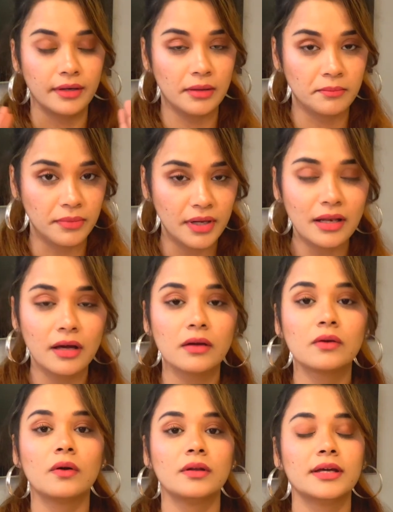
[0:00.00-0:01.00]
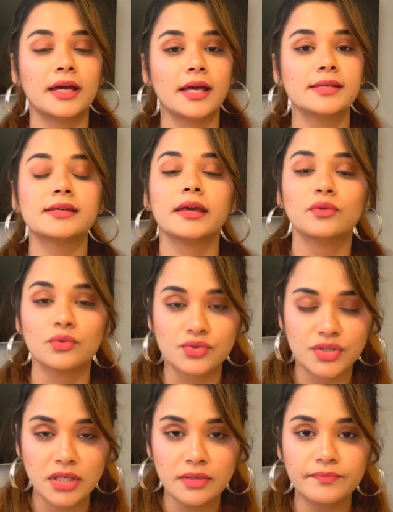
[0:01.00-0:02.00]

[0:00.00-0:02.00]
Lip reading: umbrella called as NOC,